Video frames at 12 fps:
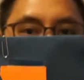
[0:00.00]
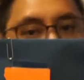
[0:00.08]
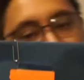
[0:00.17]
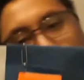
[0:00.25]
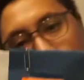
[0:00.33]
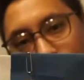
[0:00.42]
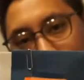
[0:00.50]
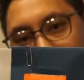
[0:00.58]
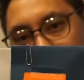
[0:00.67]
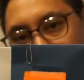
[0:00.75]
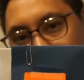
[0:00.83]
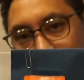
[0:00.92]

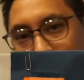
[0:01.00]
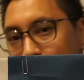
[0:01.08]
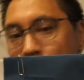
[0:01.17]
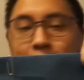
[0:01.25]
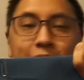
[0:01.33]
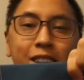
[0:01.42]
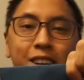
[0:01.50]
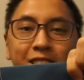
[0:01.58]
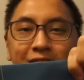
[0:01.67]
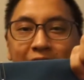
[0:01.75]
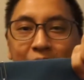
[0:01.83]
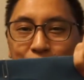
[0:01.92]
sorry.
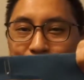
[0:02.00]
I would do